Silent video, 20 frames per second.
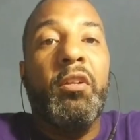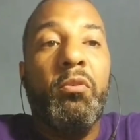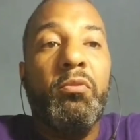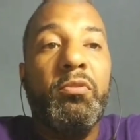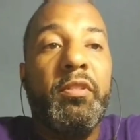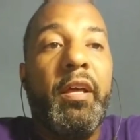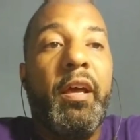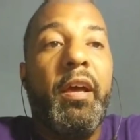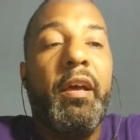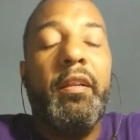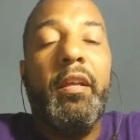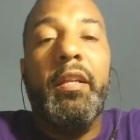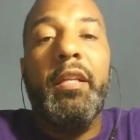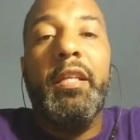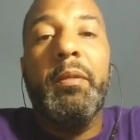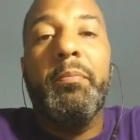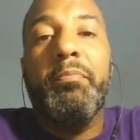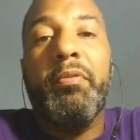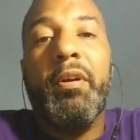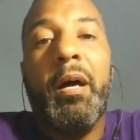that, and he
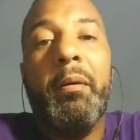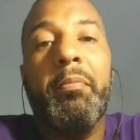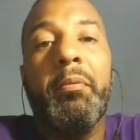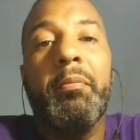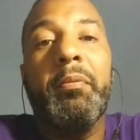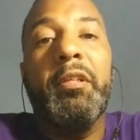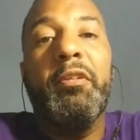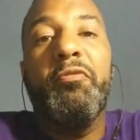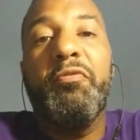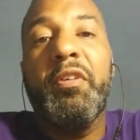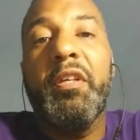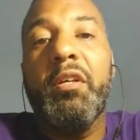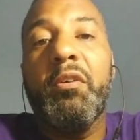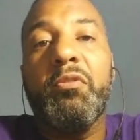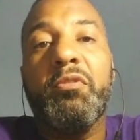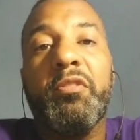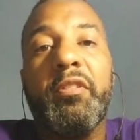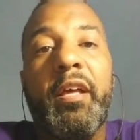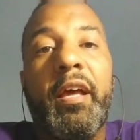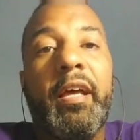probably feels
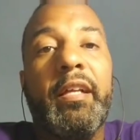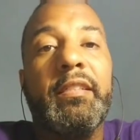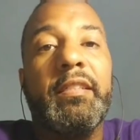that